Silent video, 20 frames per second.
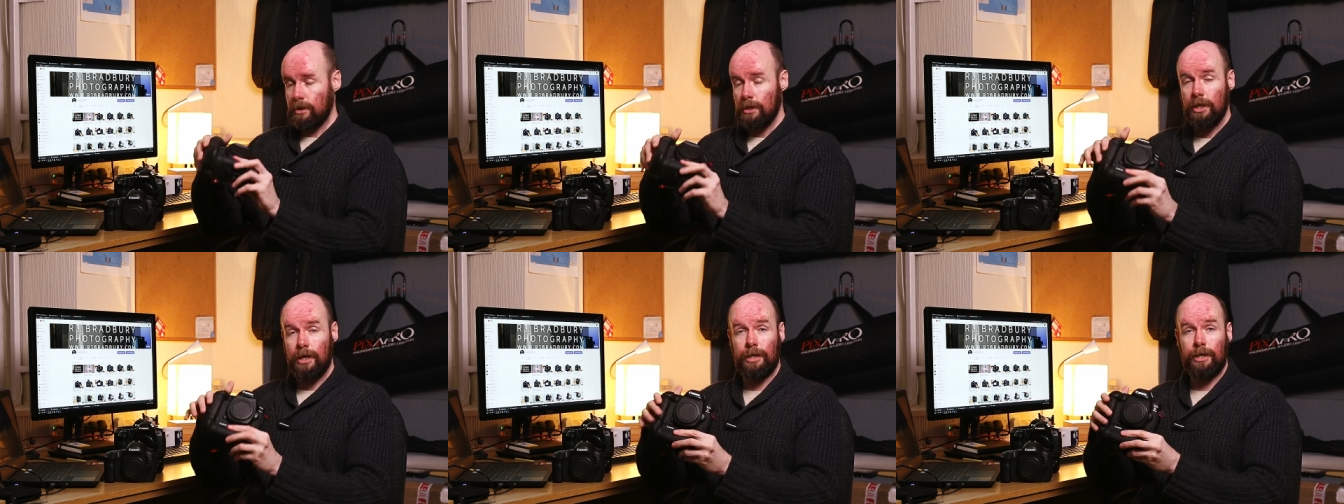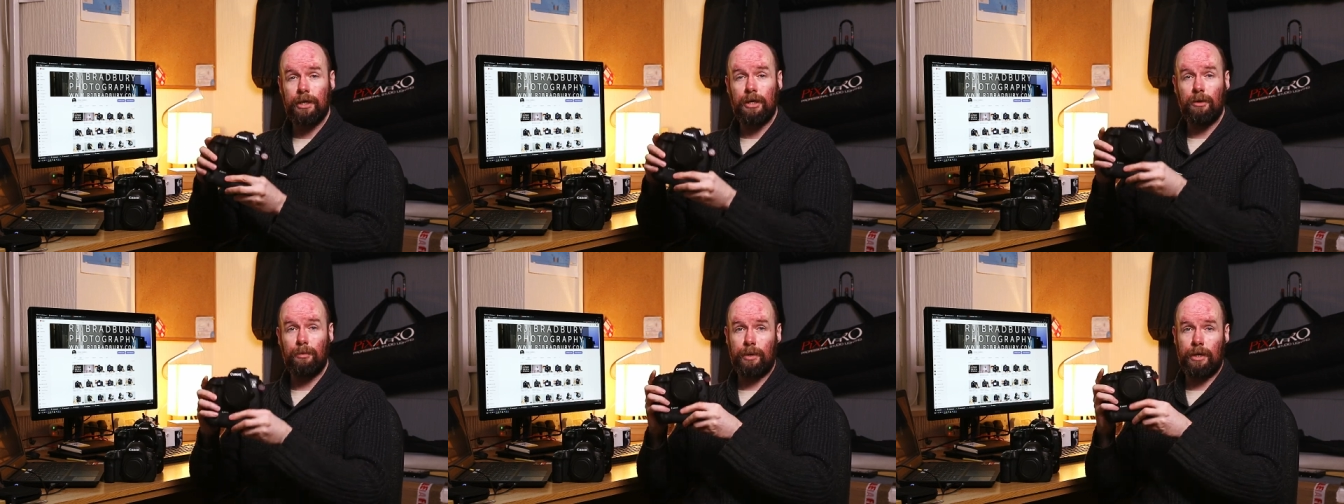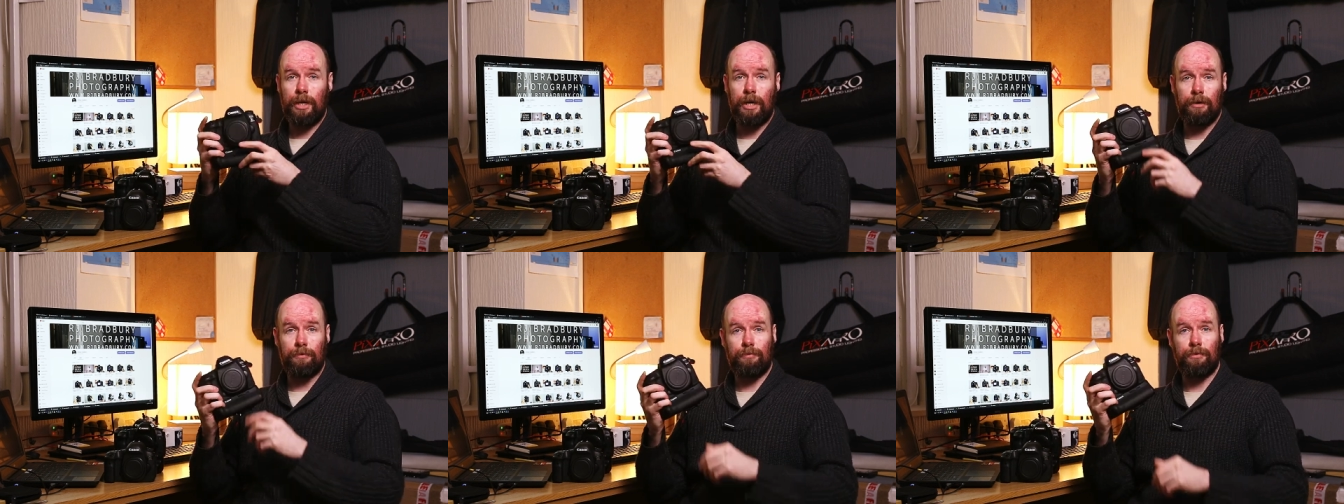and here we
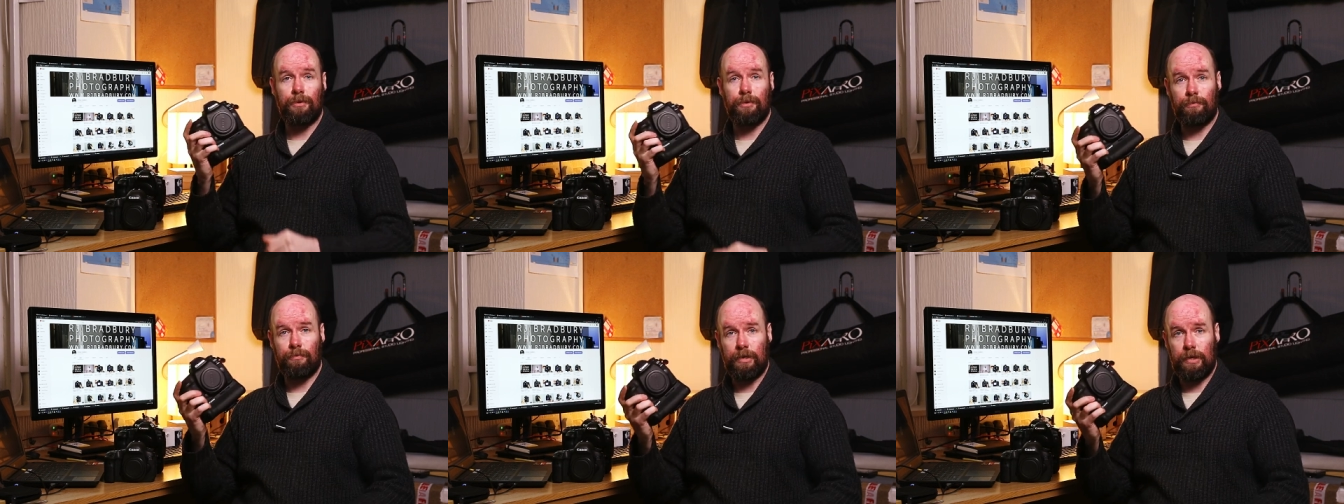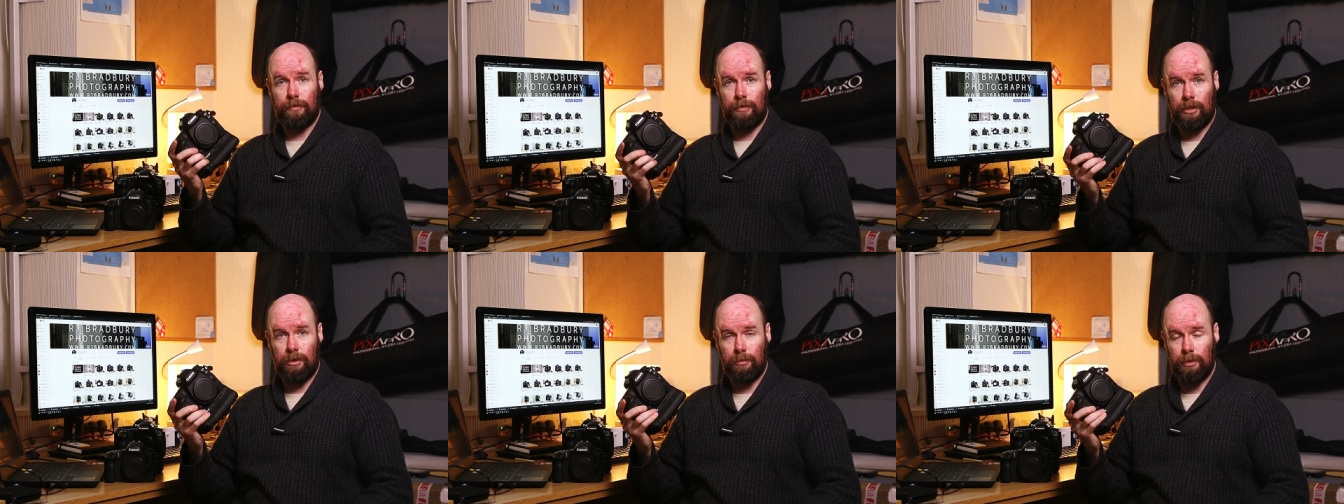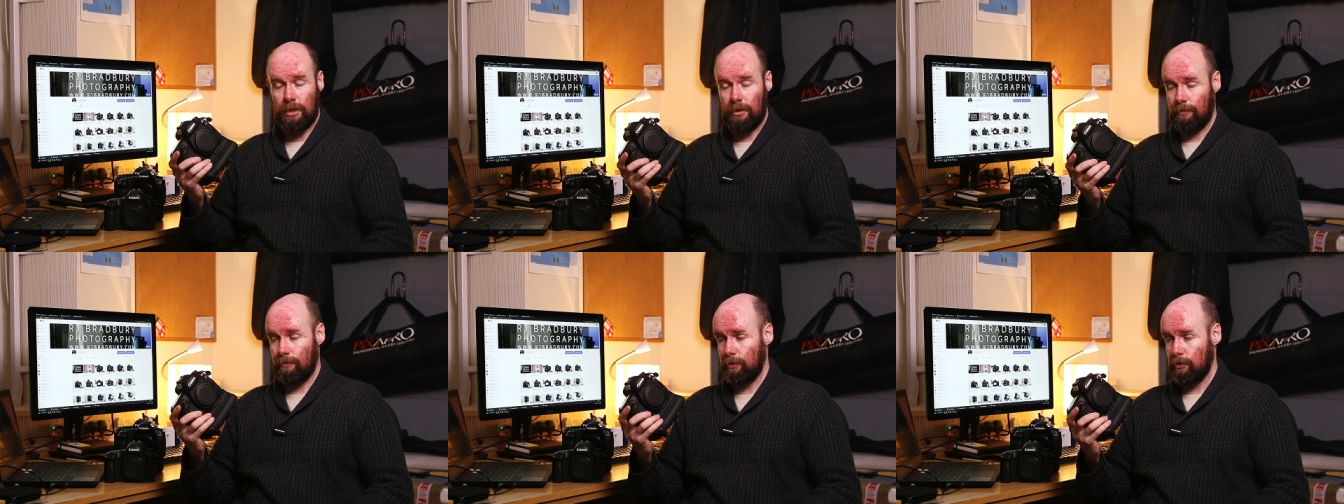have the 5D
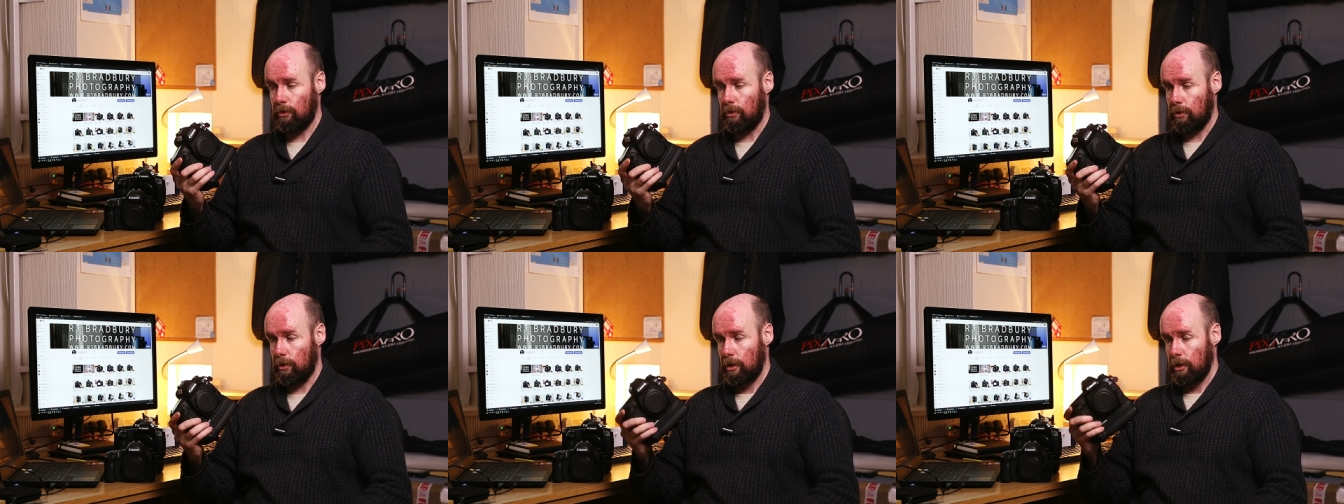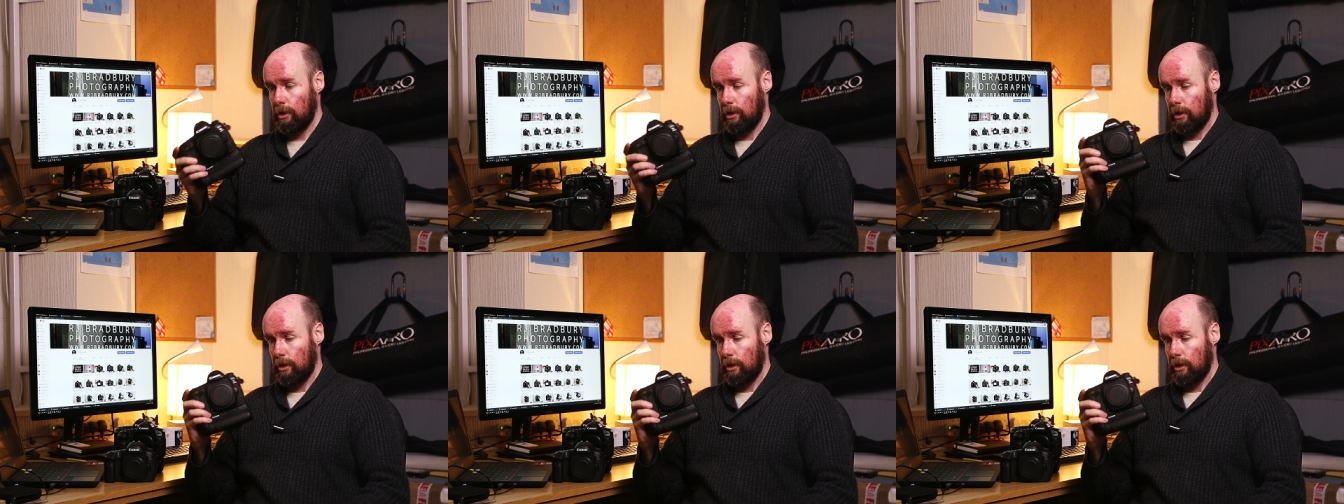Mark IV.